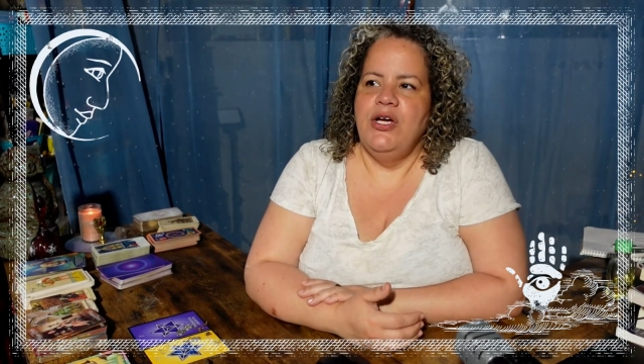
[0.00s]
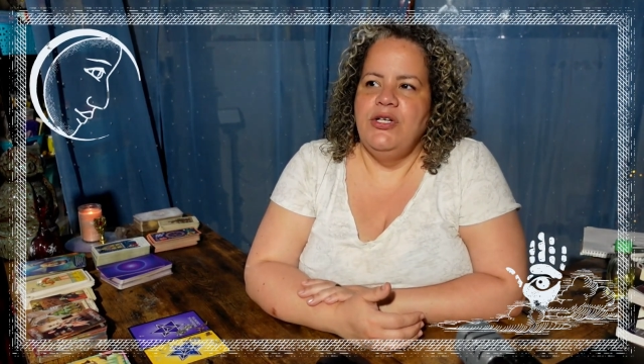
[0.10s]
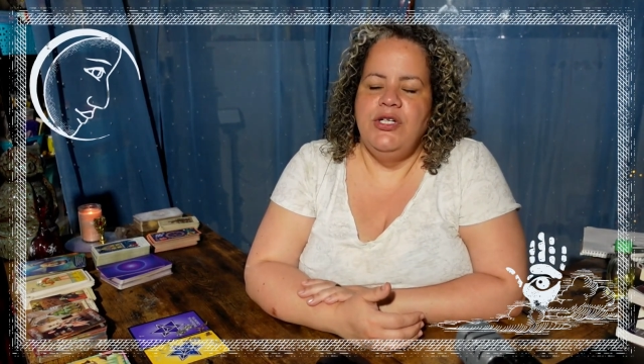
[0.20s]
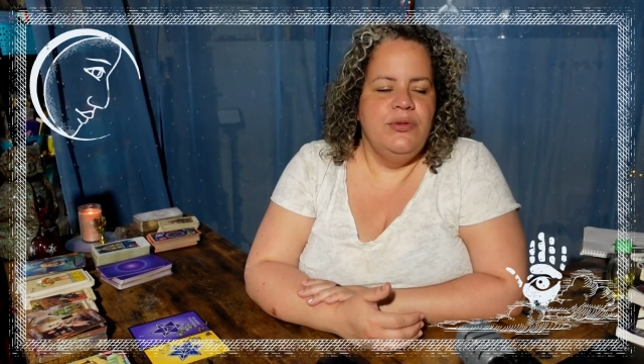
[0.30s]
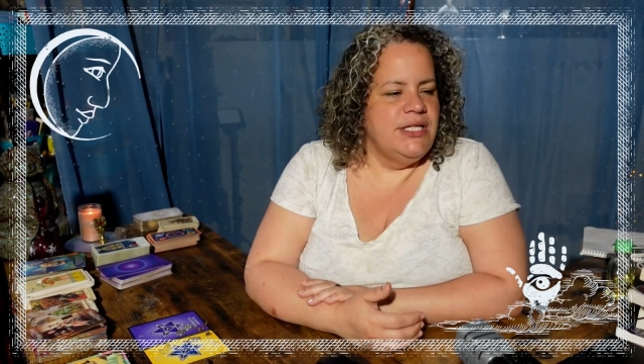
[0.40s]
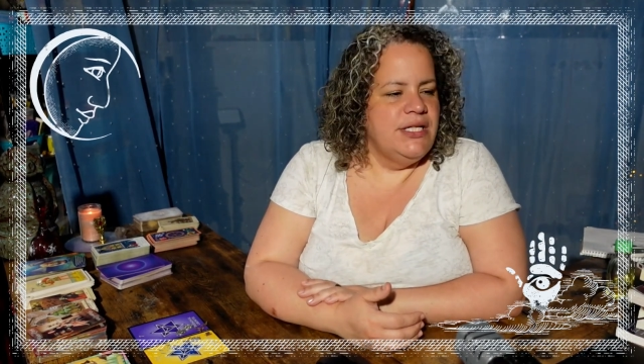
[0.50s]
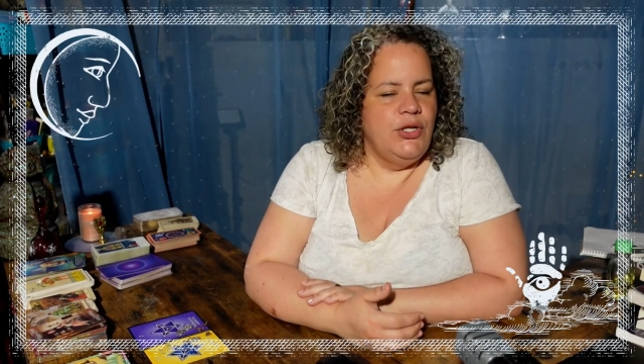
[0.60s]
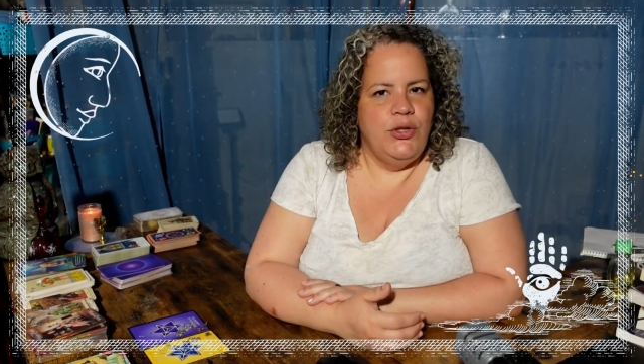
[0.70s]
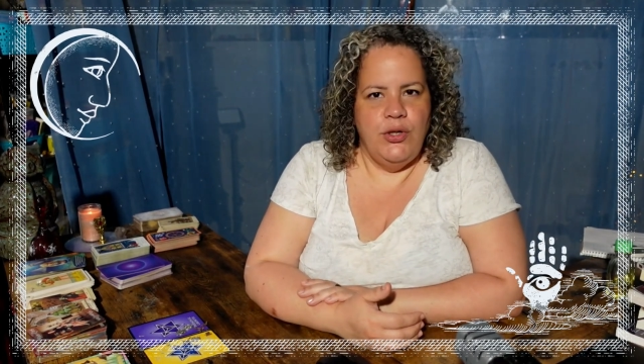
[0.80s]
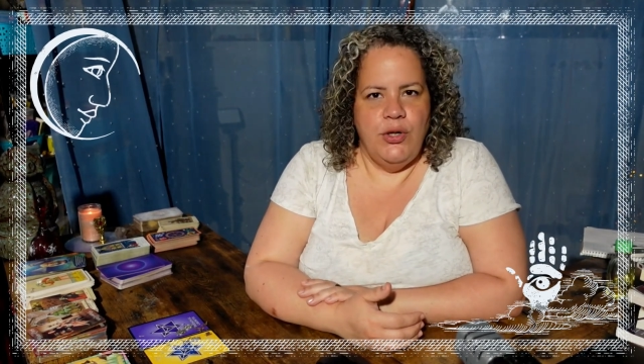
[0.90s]
you
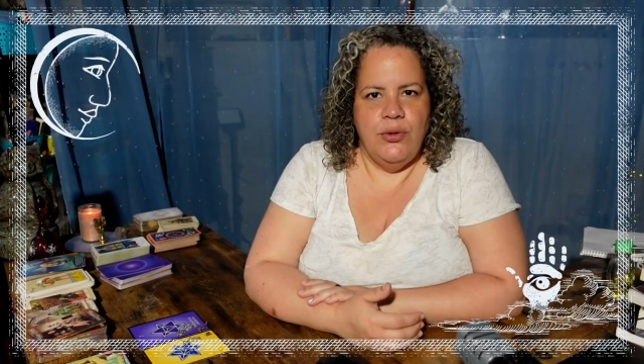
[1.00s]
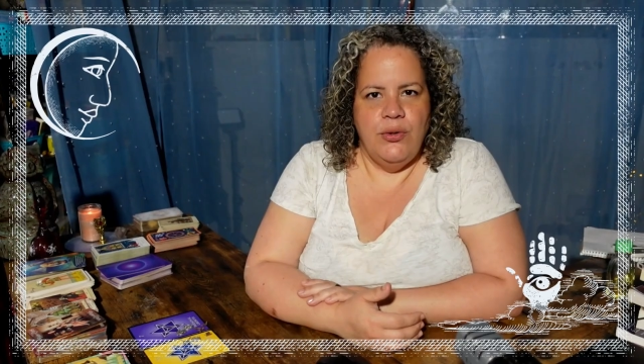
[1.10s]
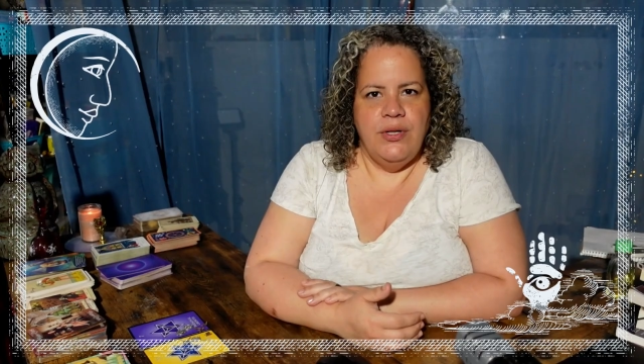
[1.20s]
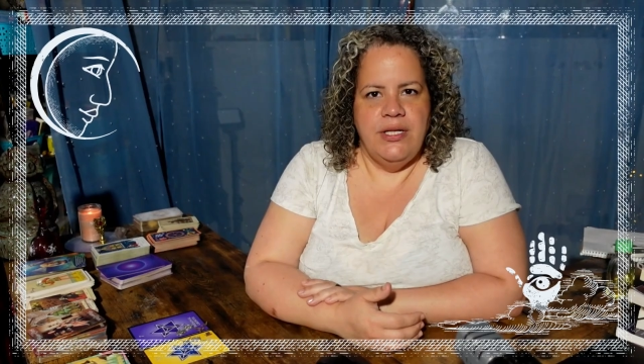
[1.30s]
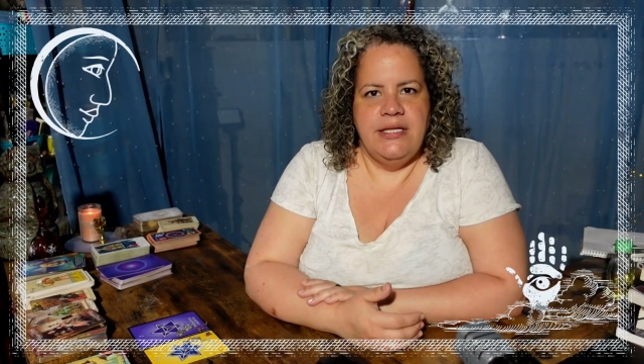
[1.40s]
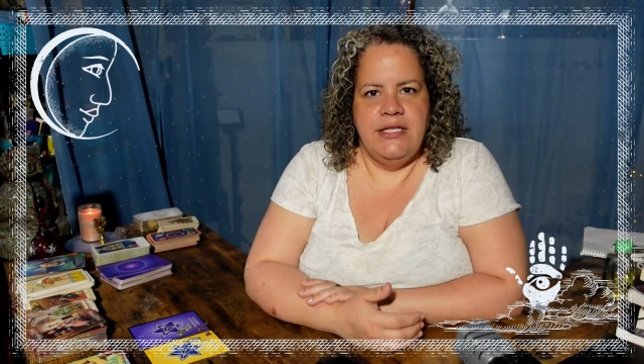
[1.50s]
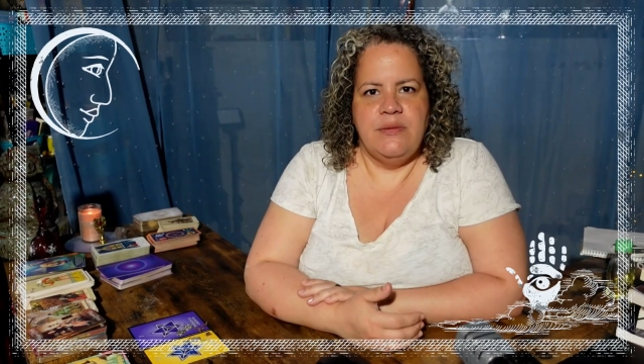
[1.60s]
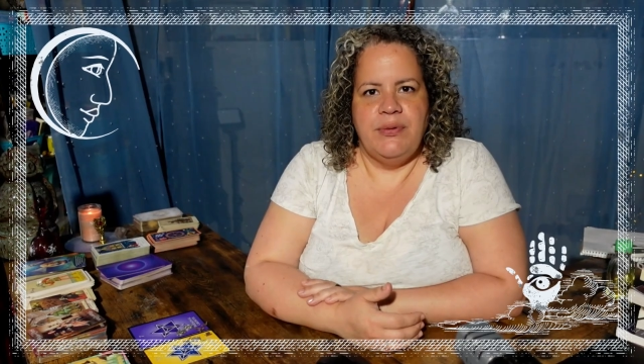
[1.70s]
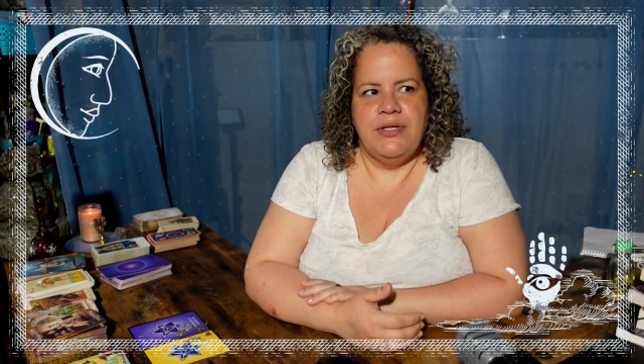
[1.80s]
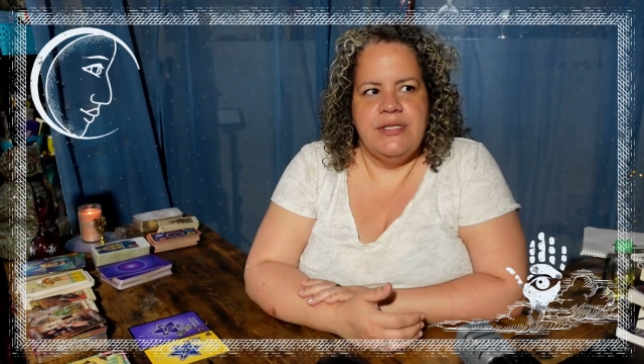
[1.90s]
didn't know that
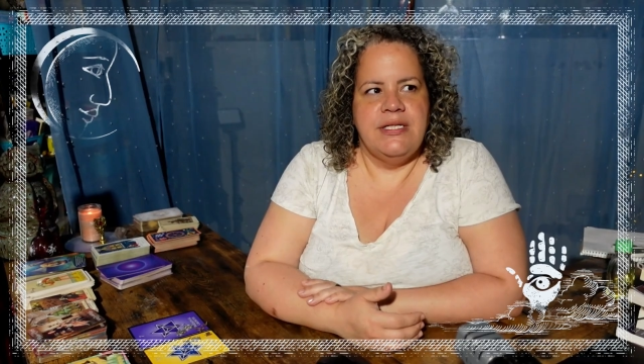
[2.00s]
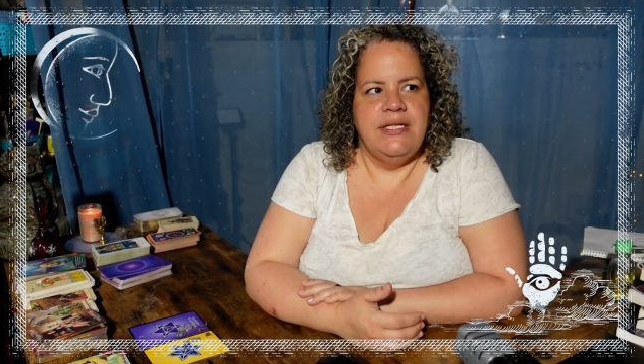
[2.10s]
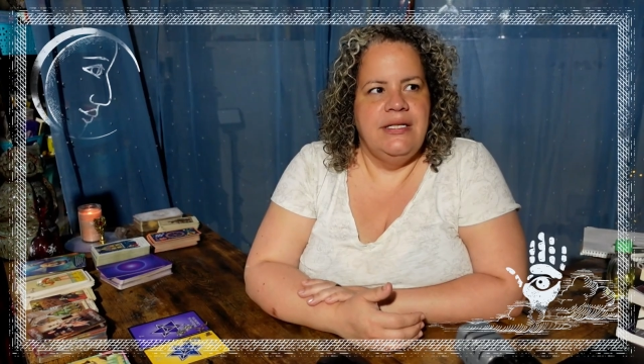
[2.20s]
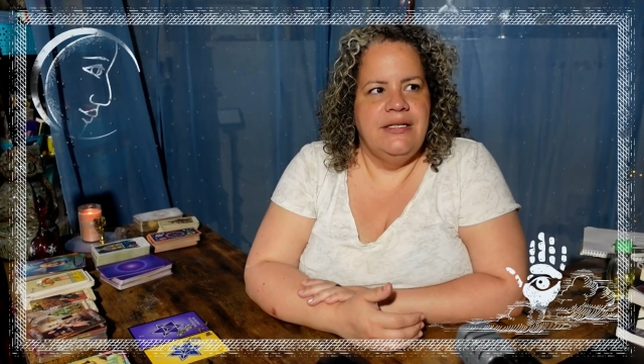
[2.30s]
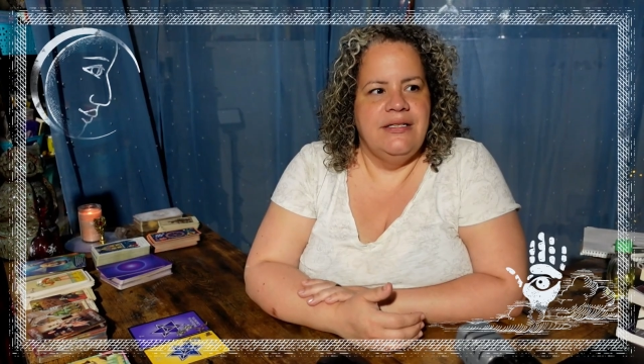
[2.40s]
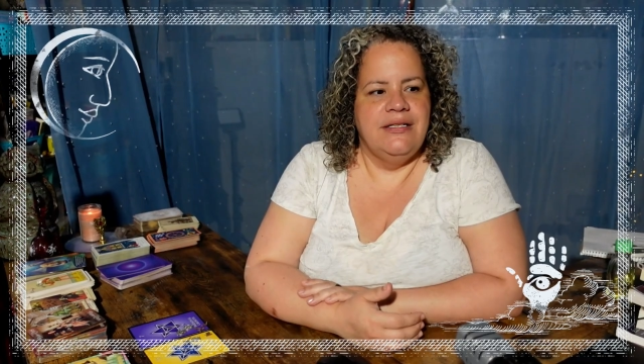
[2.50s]
this person